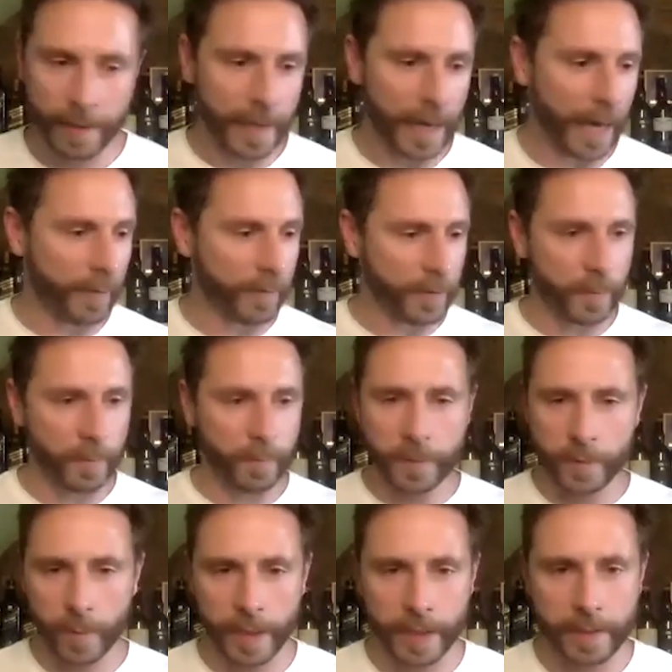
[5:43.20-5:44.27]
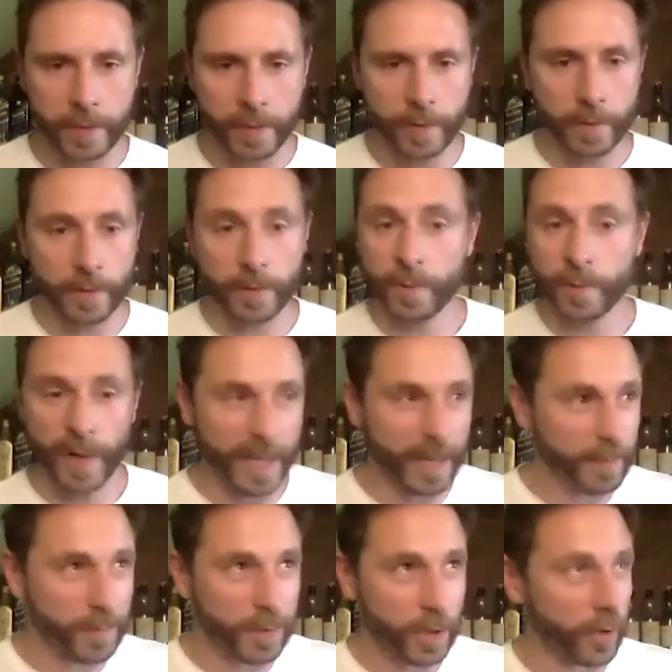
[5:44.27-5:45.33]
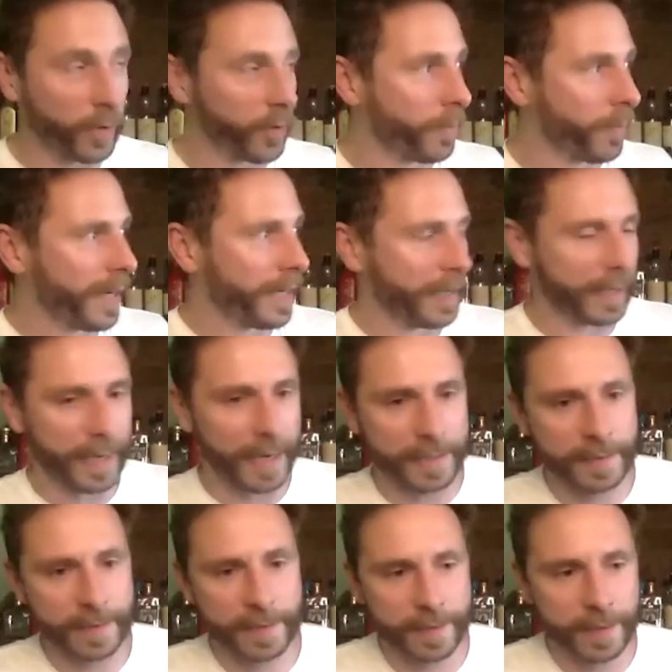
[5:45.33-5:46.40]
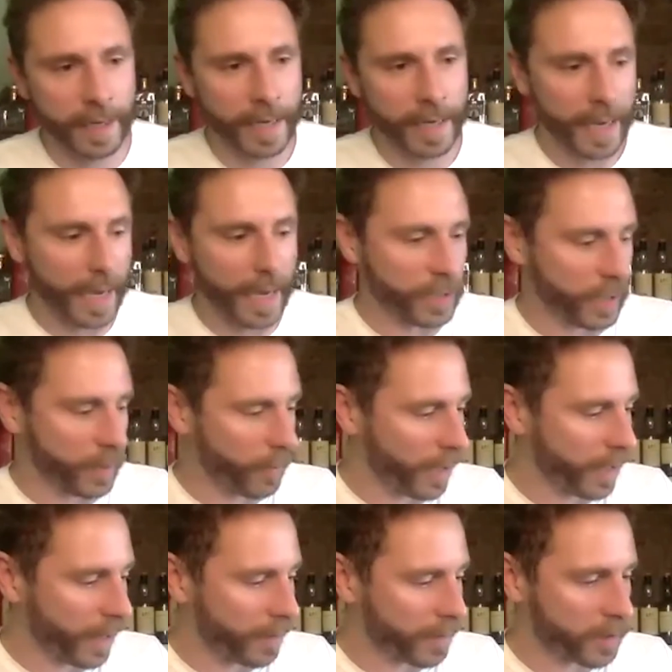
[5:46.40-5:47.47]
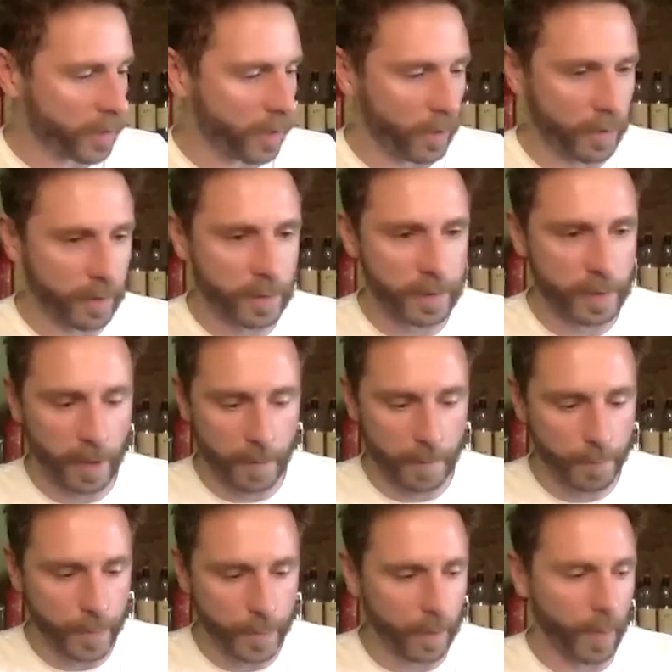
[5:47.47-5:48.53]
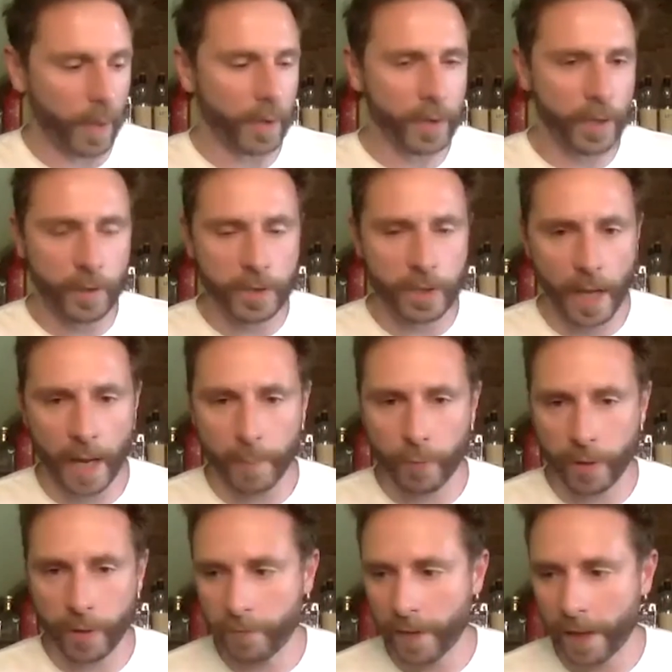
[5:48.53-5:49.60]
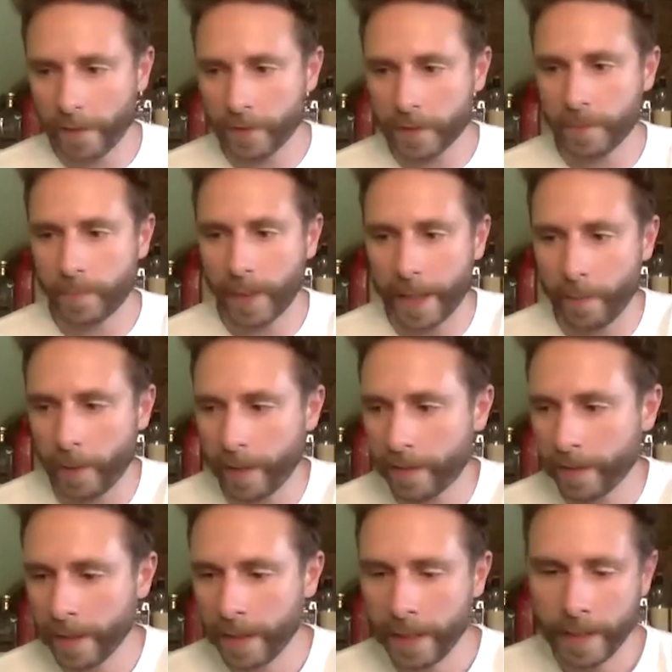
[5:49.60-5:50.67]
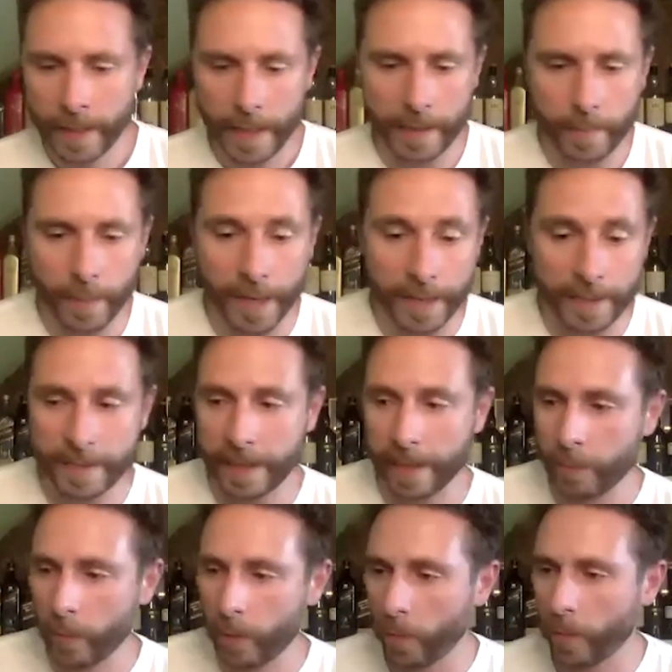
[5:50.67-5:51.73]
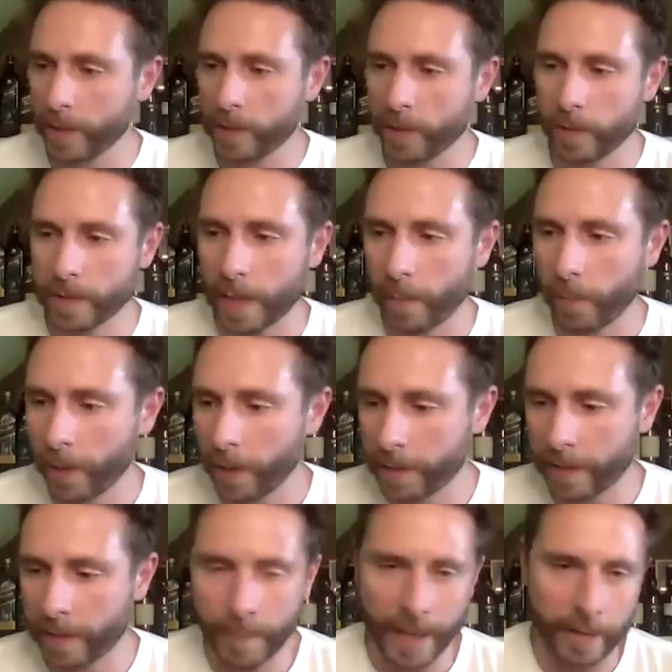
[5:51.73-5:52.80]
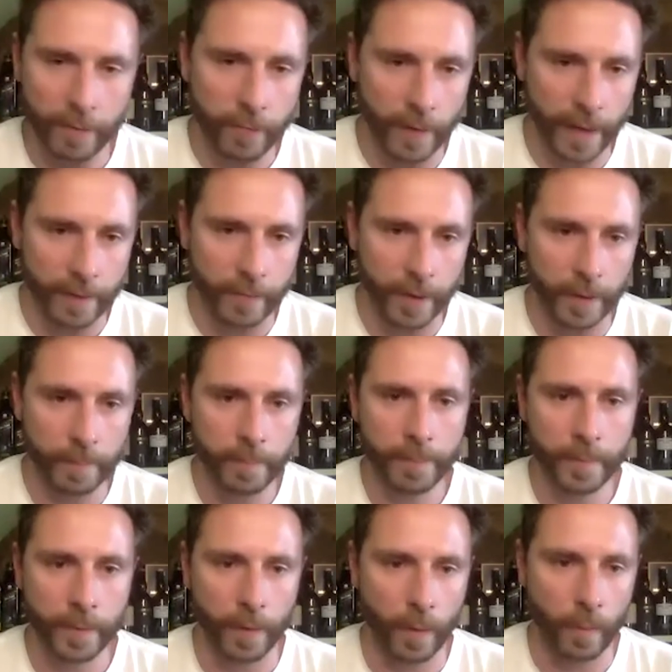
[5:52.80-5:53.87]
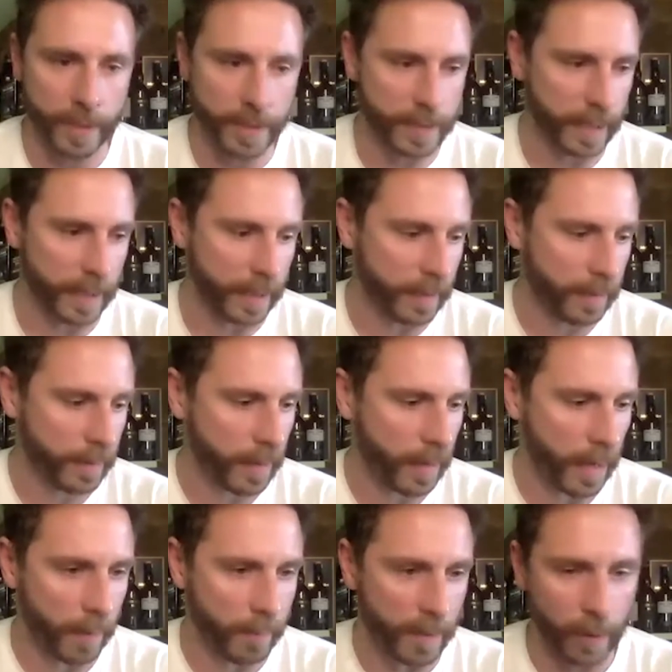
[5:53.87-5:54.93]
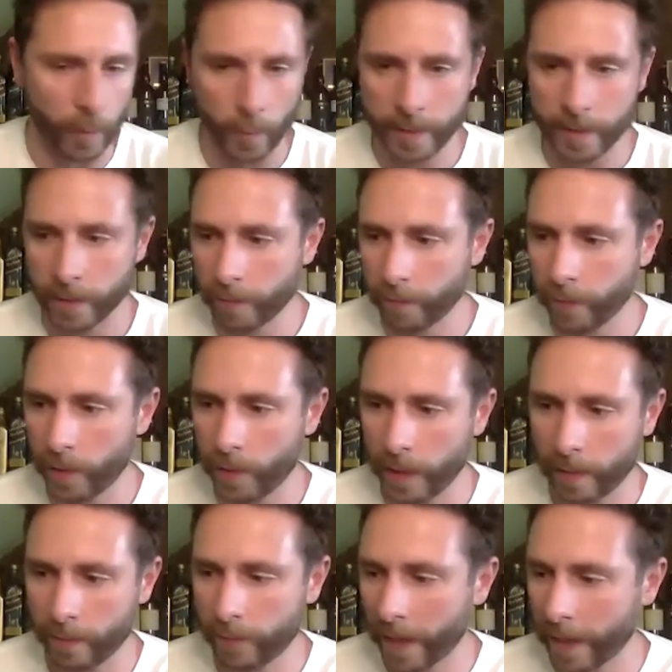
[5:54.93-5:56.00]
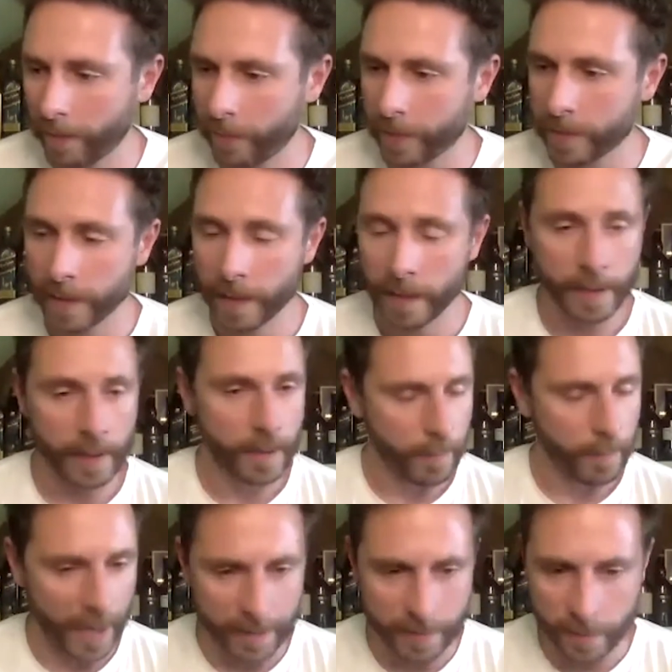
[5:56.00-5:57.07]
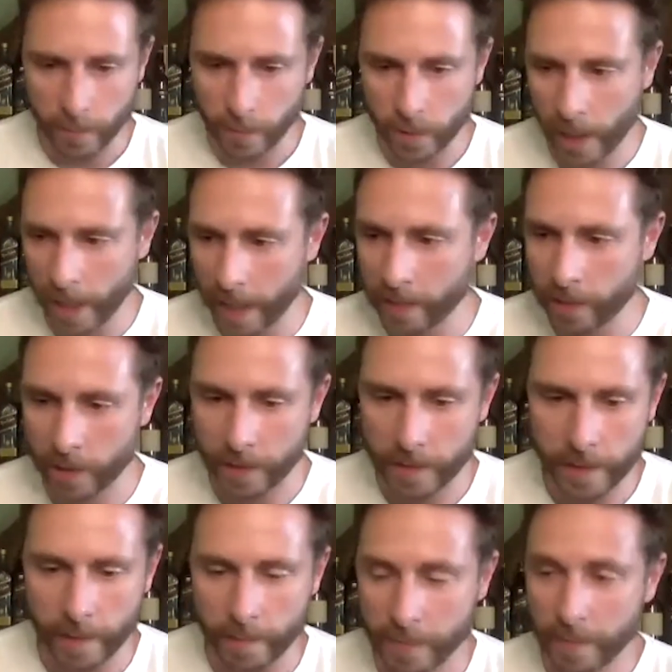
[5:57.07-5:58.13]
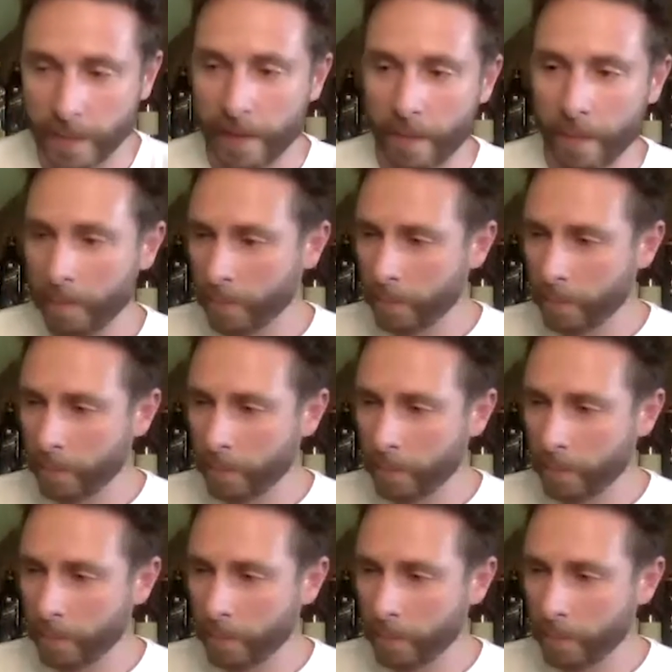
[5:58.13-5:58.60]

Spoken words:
out of the 22 million casks aging right now in Scotland. So a huge library of flavor to play with. And the blending team will always use that word. They blend flavor, not whiskey. They're always looking for unique flavors. Blends will change in terms of their